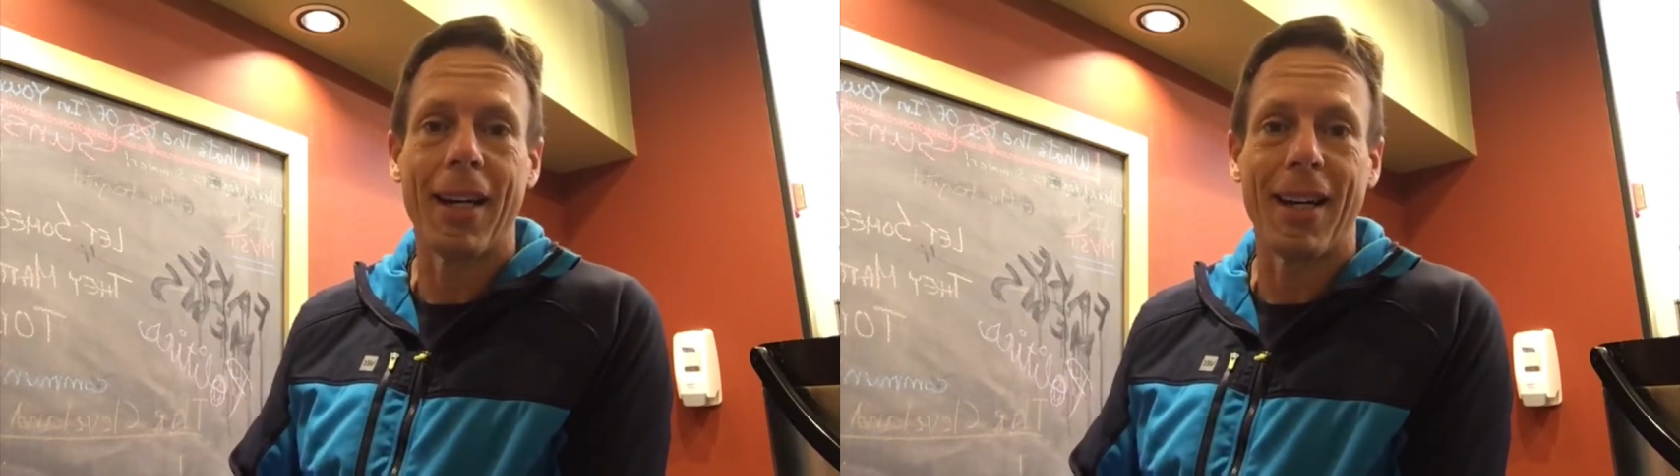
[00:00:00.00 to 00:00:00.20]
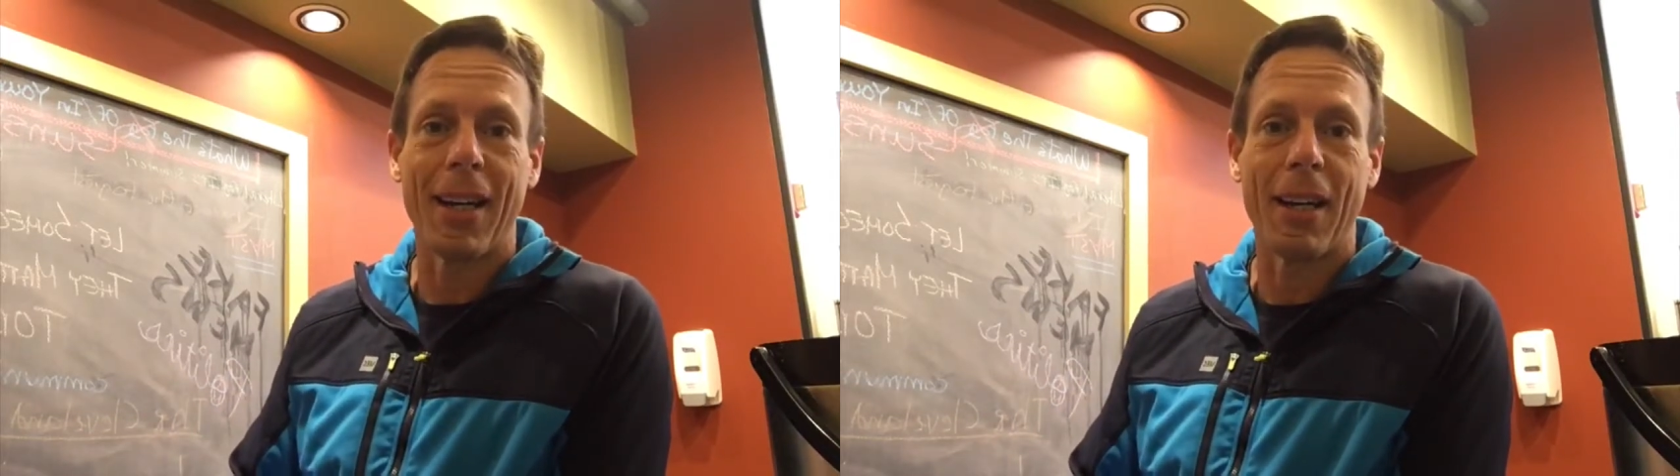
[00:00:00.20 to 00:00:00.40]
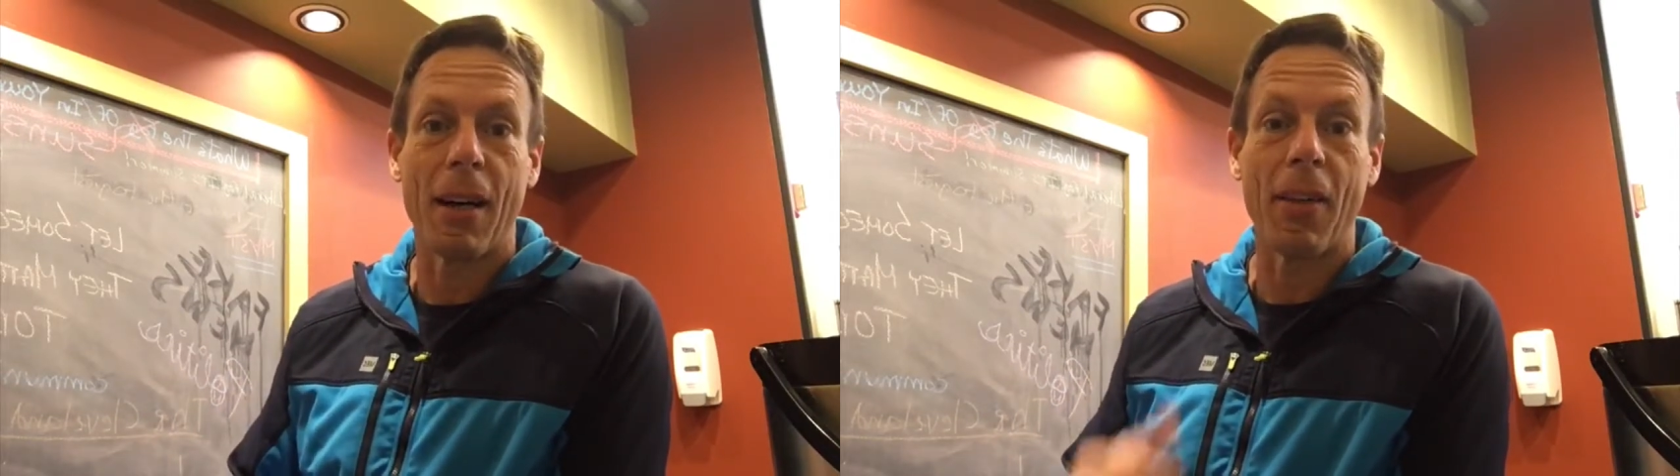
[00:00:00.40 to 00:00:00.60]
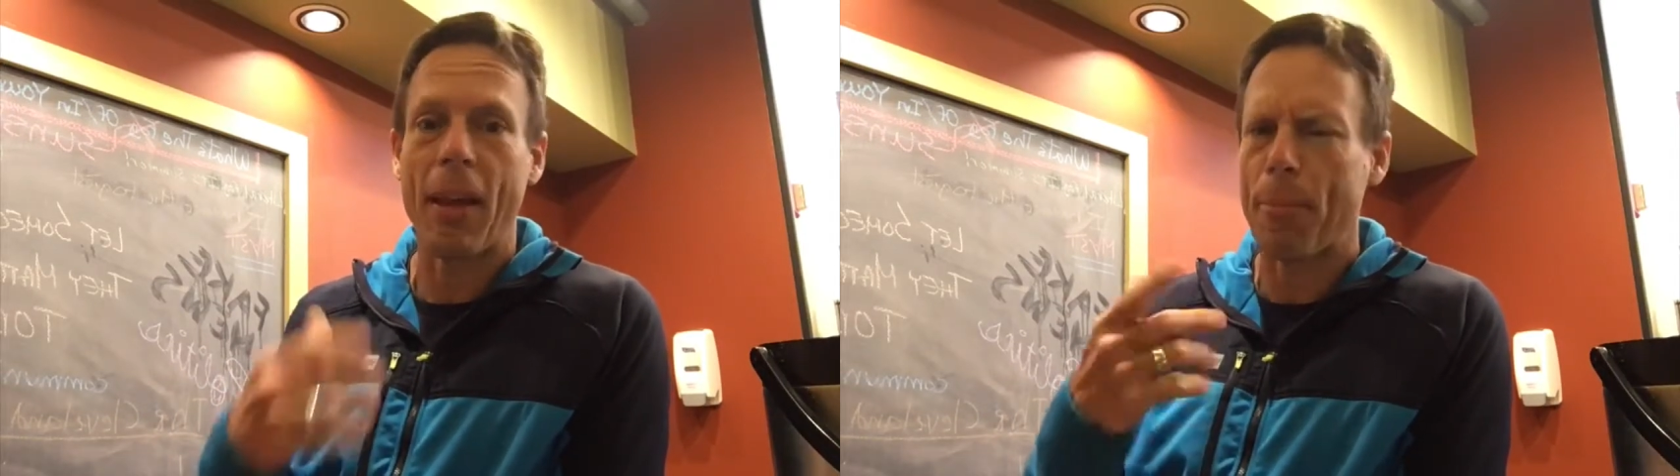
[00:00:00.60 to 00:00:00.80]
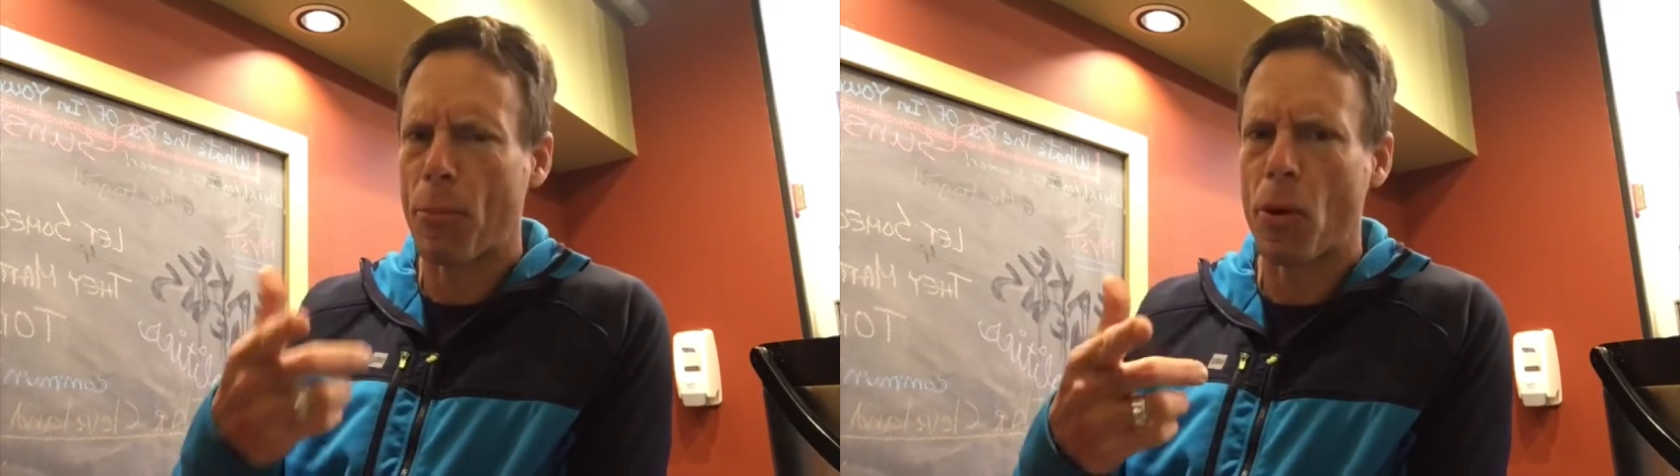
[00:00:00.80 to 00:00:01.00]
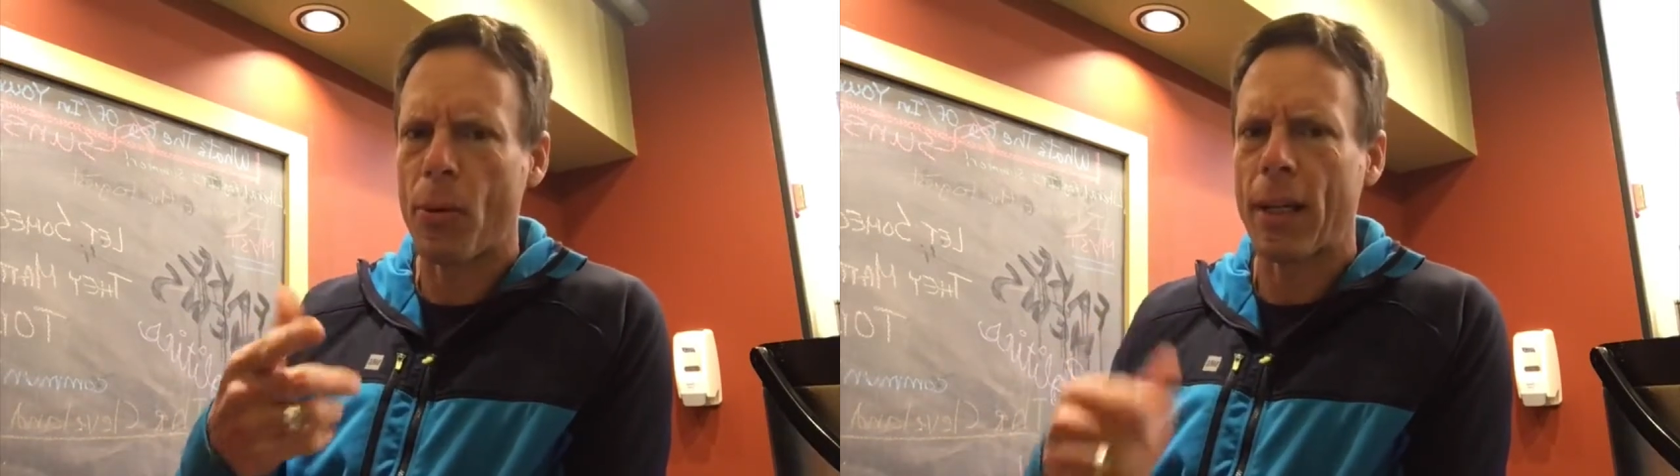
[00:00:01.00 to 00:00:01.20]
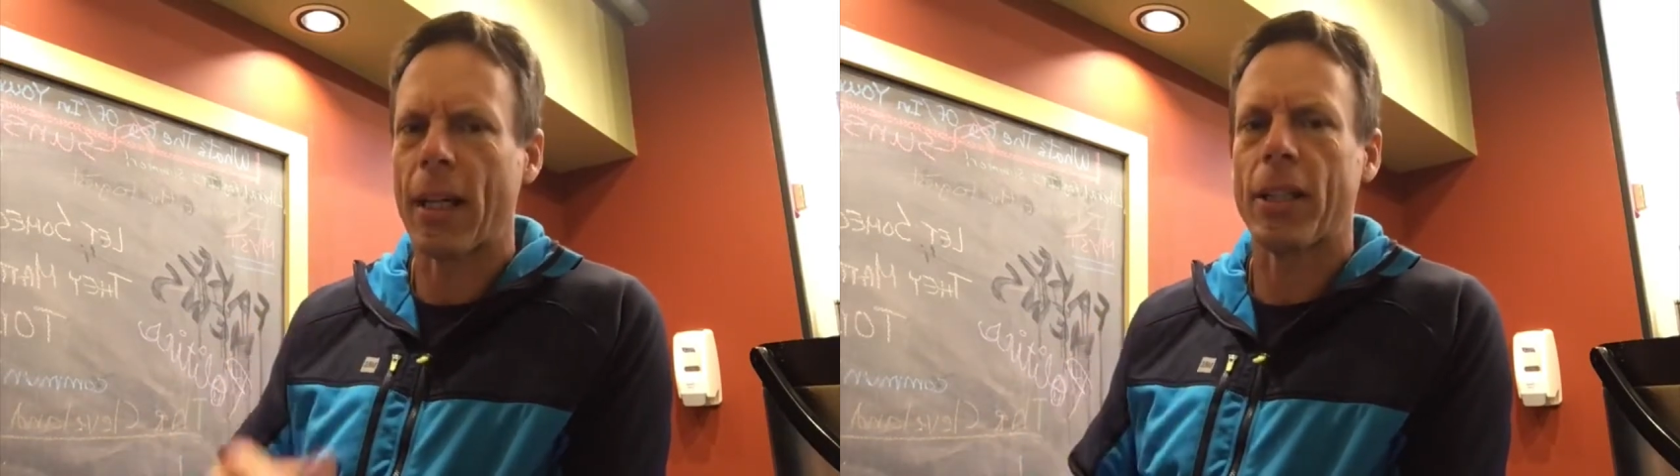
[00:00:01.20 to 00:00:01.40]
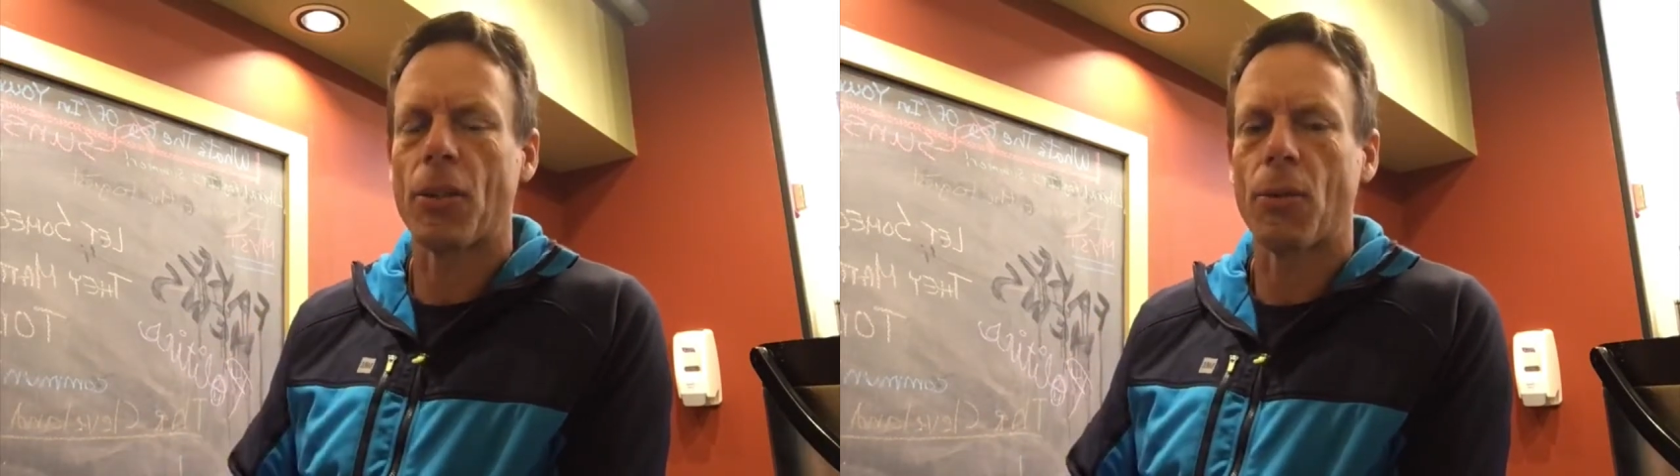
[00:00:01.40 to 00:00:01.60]
that book we'd
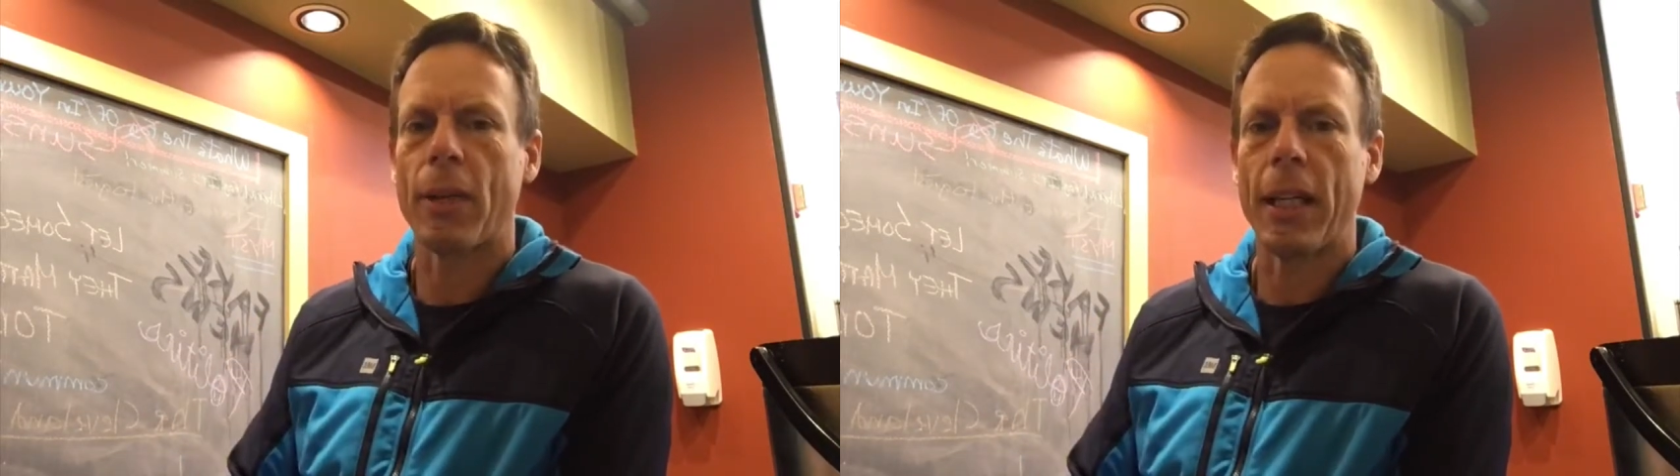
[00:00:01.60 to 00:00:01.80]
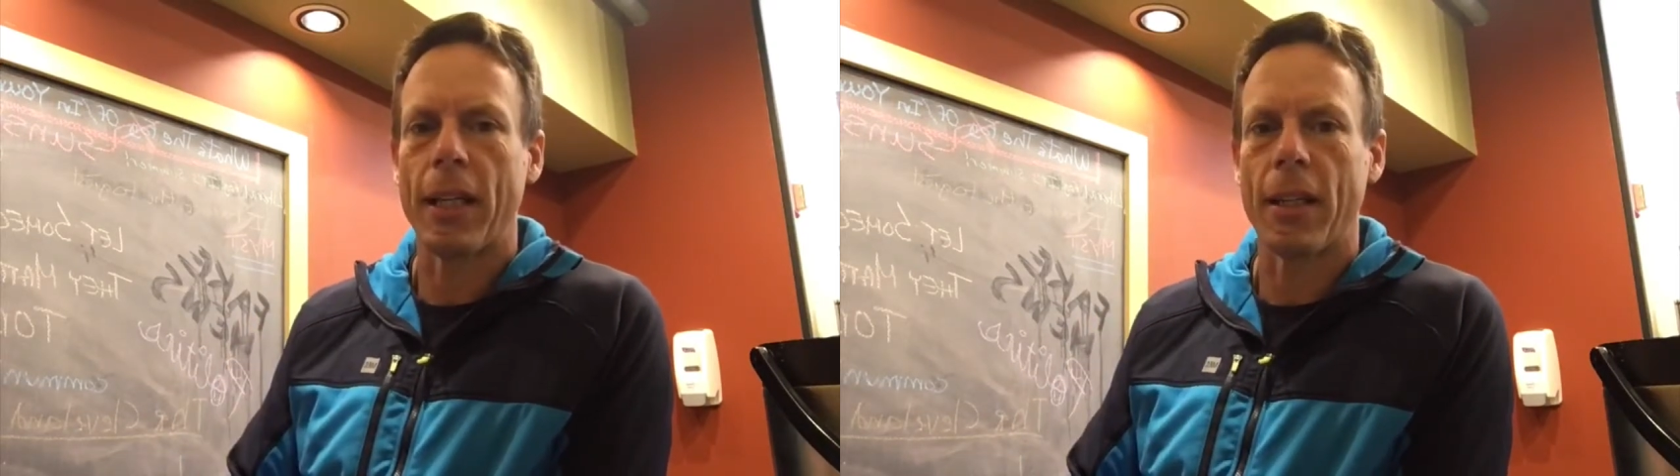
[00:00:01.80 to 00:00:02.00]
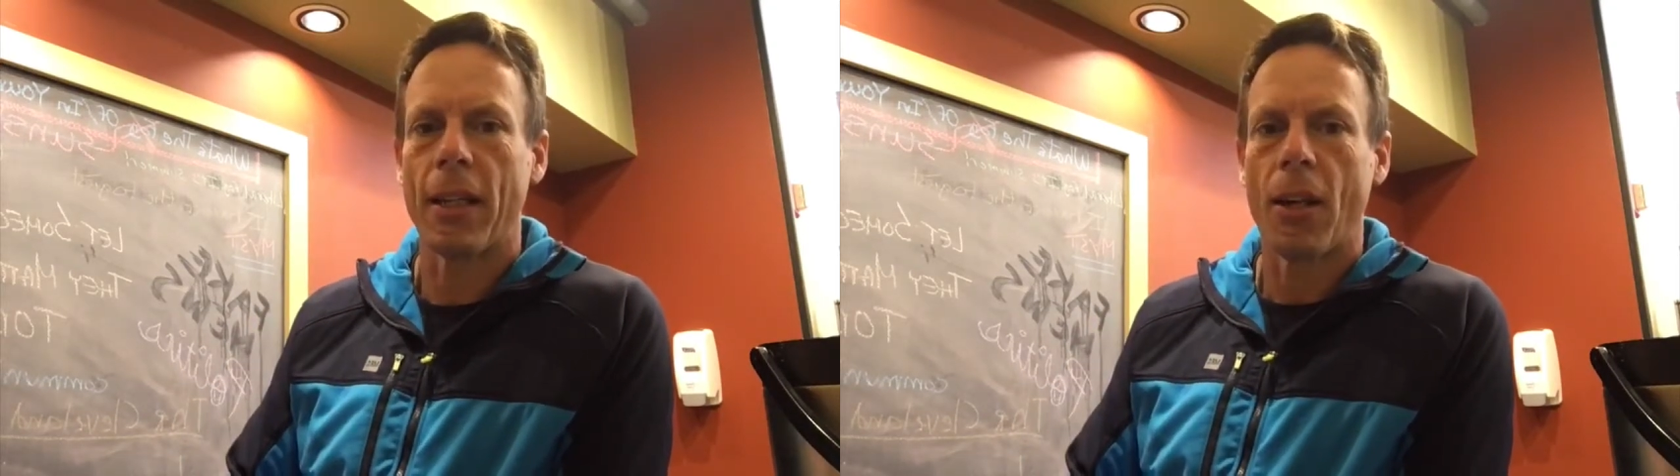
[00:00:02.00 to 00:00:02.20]
like to read,